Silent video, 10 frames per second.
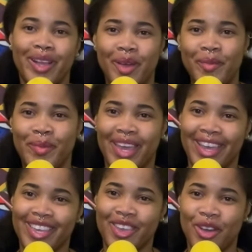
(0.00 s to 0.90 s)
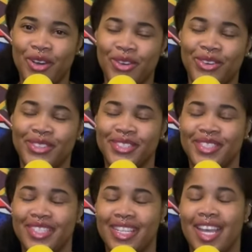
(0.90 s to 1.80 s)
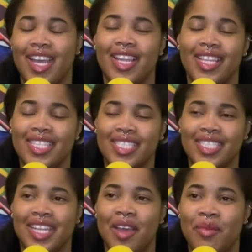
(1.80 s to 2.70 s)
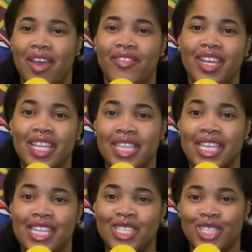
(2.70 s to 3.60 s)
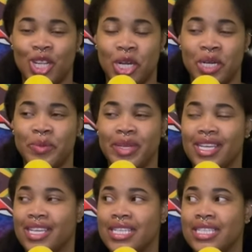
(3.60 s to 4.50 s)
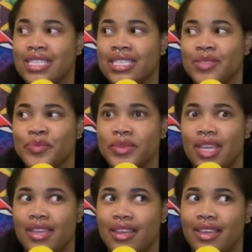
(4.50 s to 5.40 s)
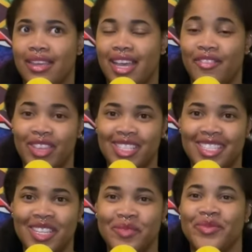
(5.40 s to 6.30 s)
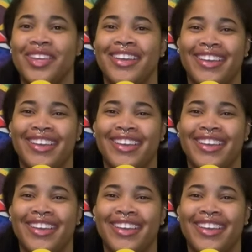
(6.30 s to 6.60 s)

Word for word: Welcome back, y'all. Listen, I'm having a late start because I fell asleep.